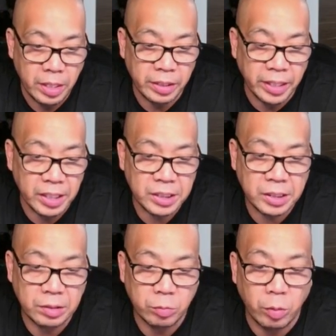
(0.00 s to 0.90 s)
And
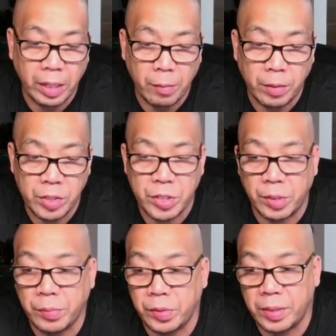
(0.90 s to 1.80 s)
that's what I want to
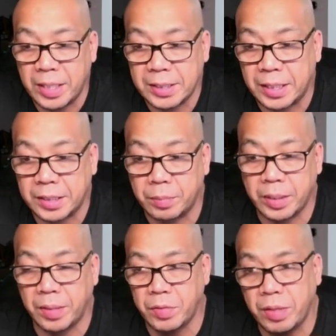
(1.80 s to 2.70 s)
share with you guys. Like,
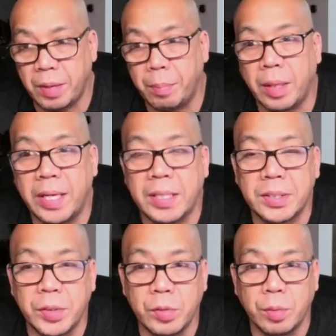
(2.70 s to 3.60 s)
sometimes you have
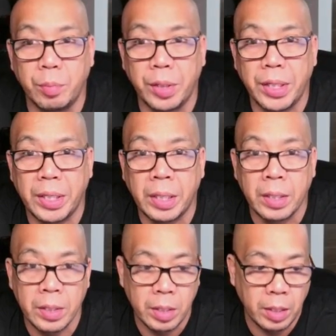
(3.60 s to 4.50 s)
plans to do a breeding
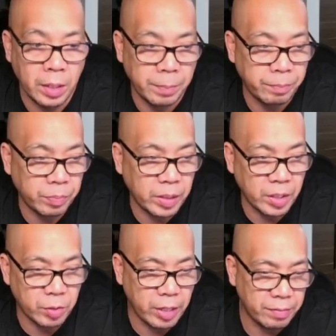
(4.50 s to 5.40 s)

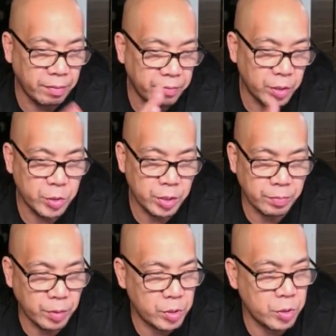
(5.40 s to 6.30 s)
and you have a vision
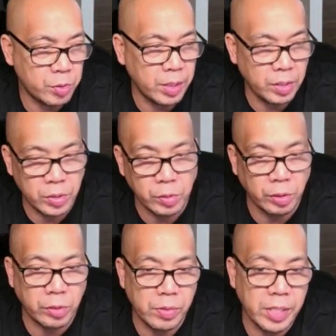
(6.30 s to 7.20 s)
of what you're trying to do
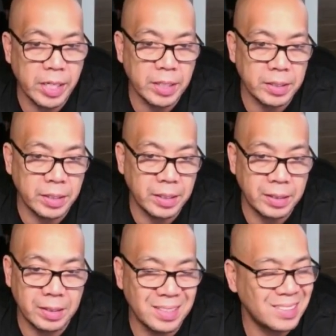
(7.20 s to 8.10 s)
and create, and it
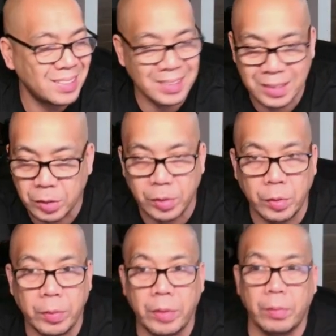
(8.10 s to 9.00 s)
just doesn't go
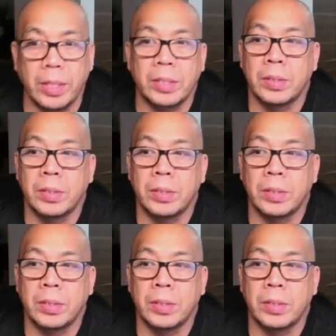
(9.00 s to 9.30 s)
your way, right?